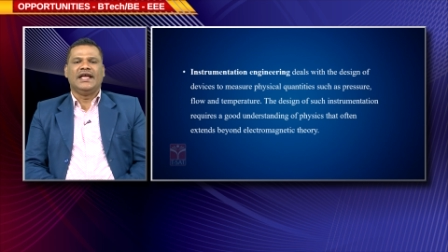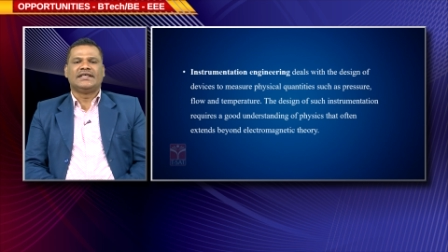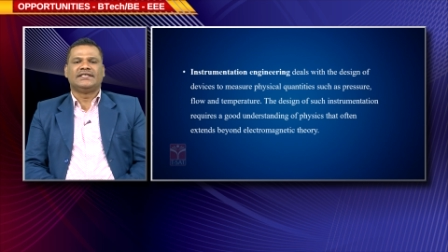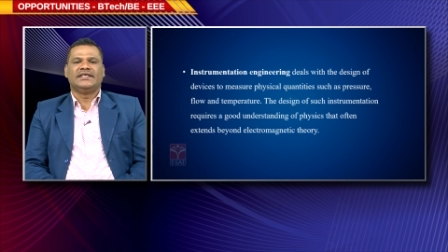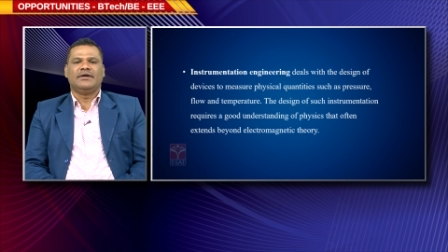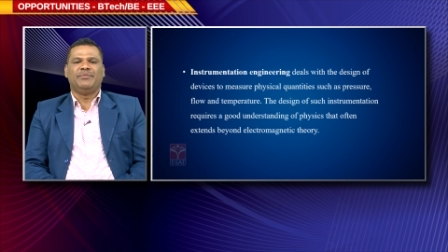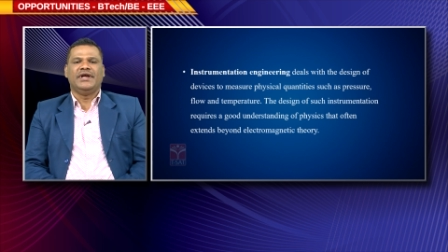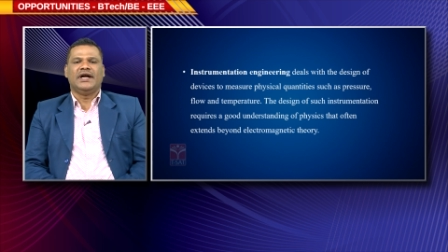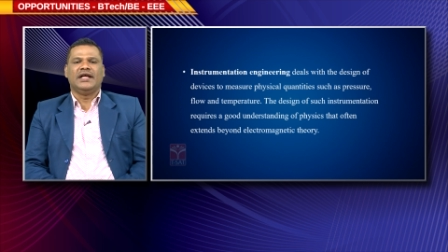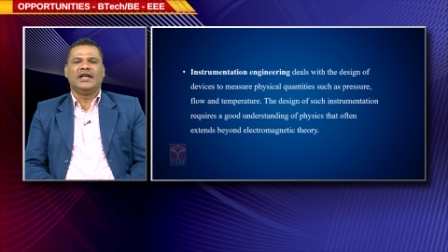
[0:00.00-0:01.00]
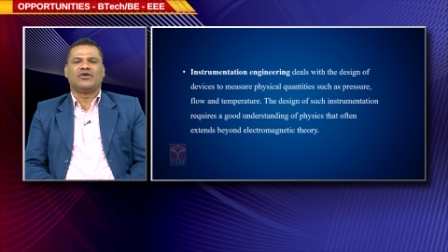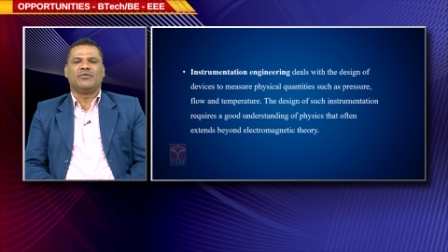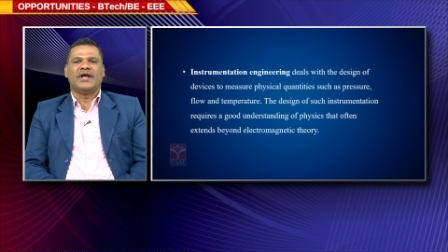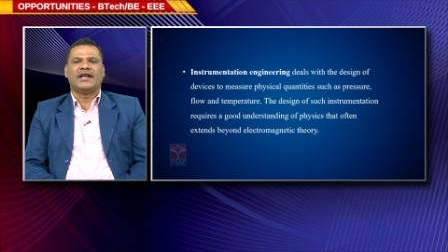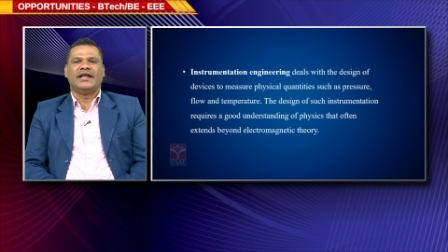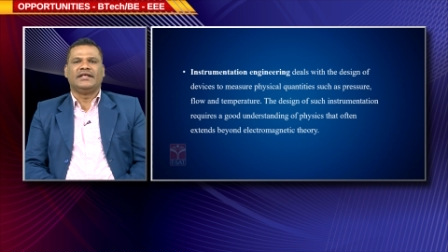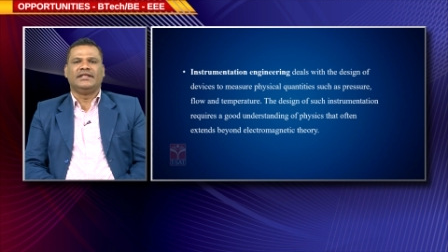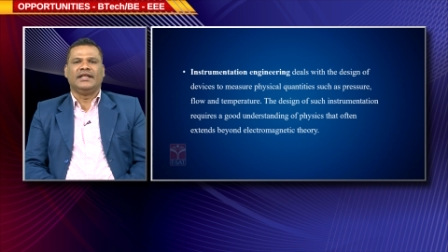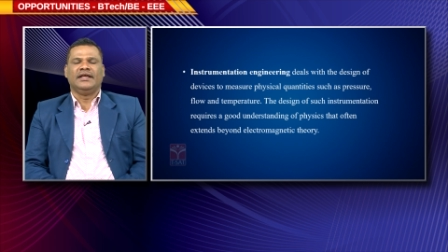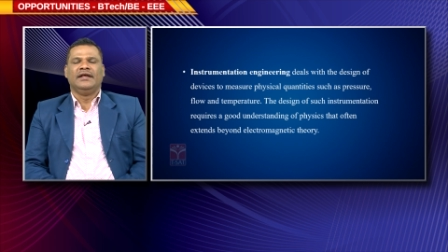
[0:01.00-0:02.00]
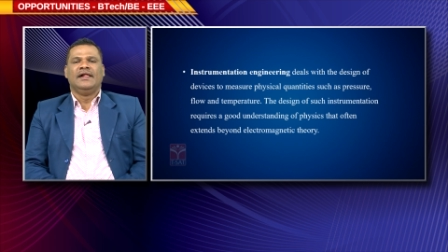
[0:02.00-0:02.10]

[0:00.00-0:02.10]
extended beyond electromagnetic theory.